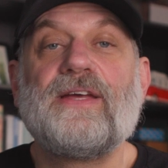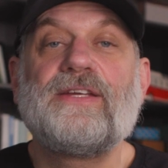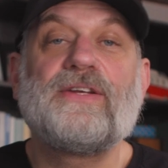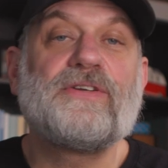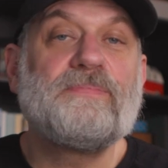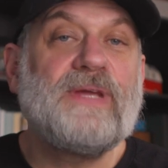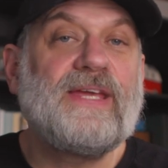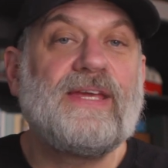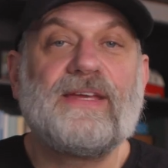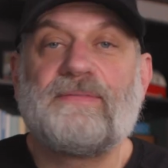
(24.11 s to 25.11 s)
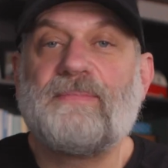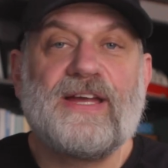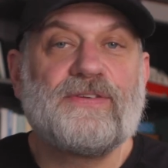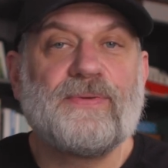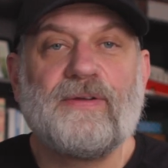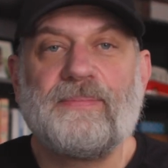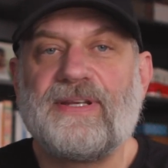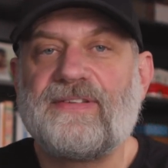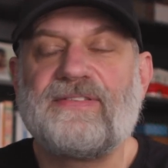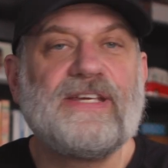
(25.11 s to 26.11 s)
To me, it might as well have
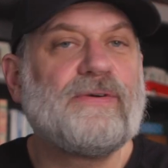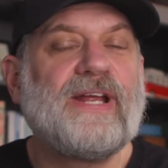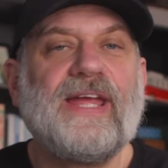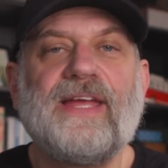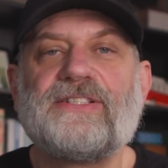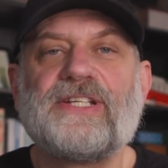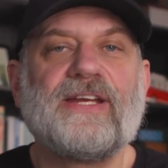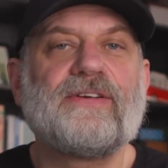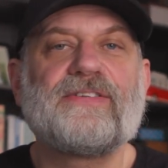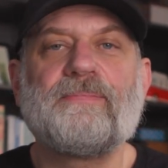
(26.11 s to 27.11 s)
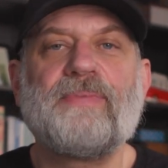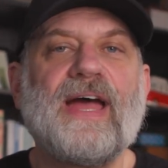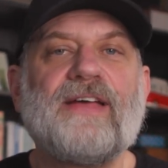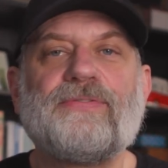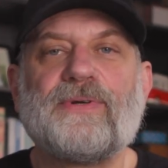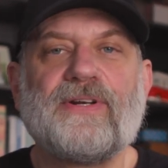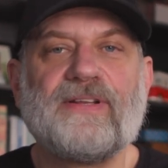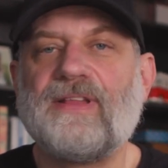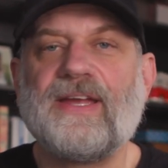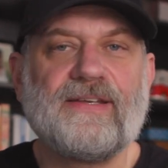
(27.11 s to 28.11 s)
been a secret handshake or some password
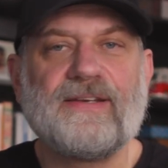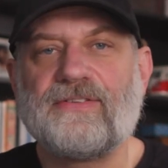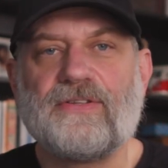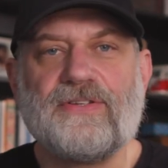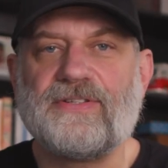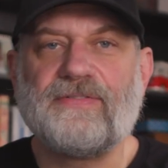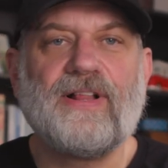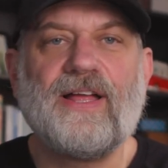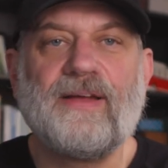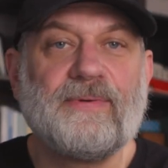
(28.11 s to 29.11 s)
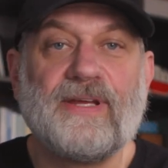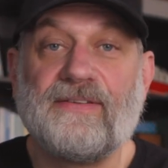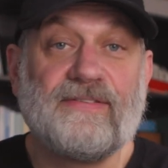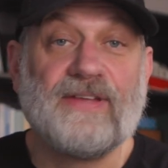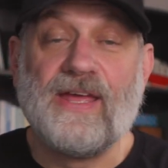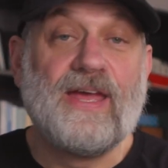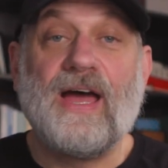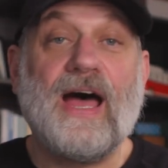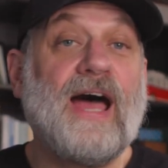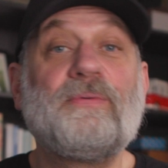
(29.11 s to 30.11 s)
at like an exclusive club, because
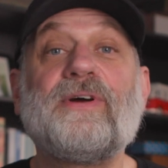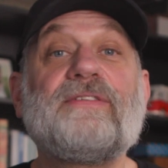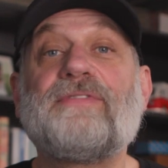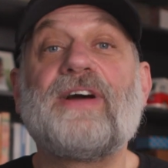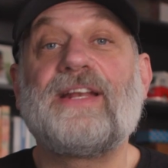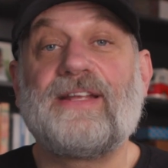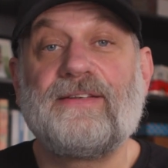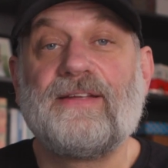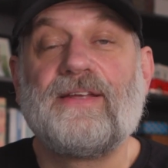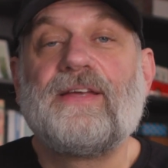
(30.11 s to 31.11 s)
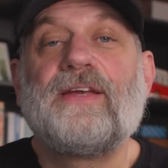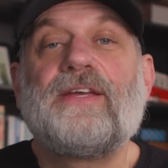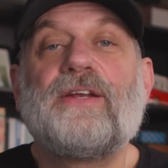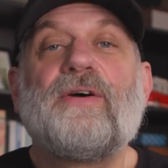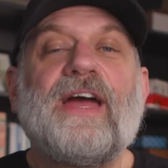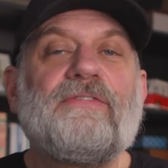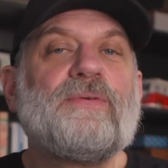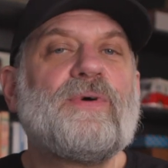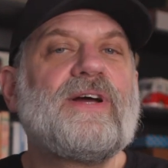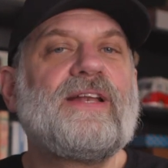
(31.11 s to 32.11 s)
I wasn't invited.
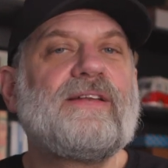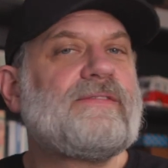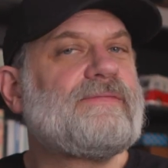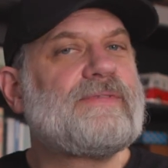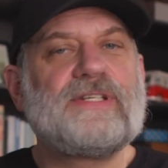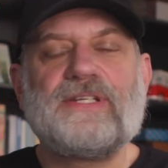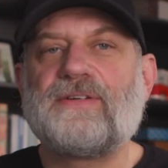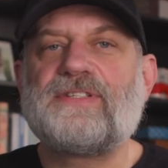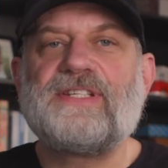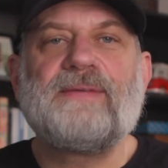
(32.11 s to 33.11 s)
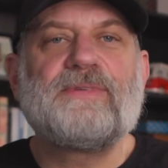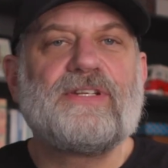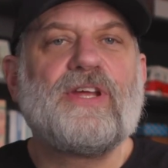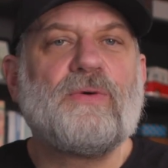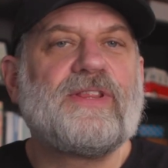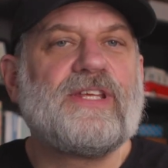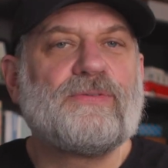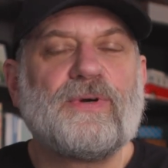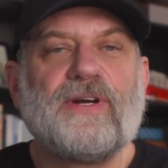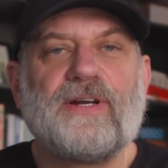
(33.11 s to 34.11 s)
Everyone, seemed to know what
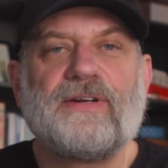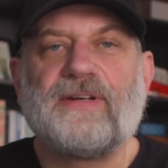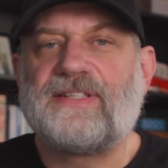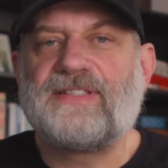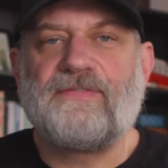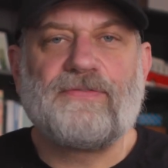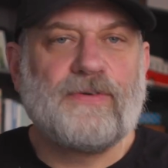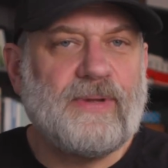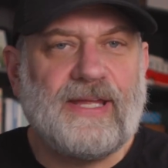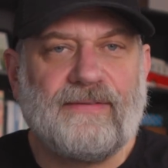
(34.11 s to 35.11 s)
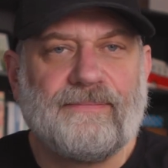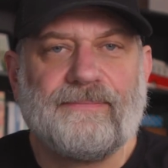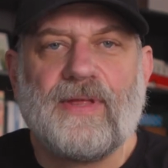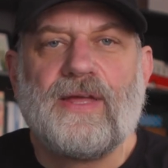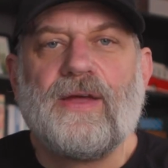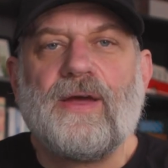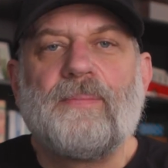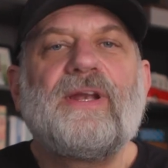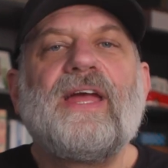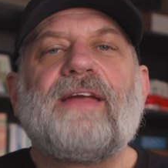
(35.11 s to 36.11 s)
these were except for me.
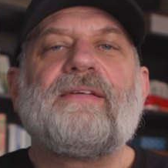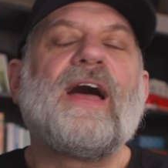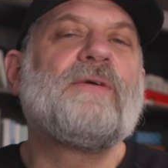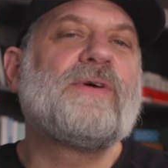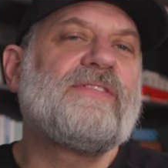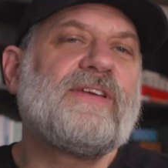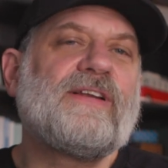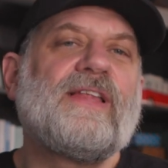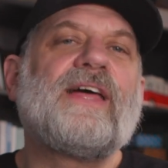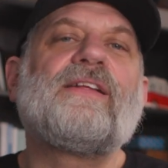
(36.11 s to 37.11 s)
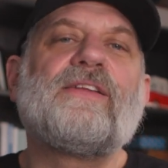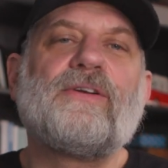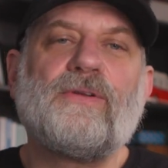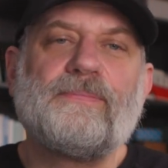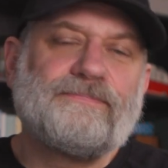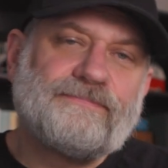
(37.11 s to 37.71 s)
But hey, I wasn't going to let a little,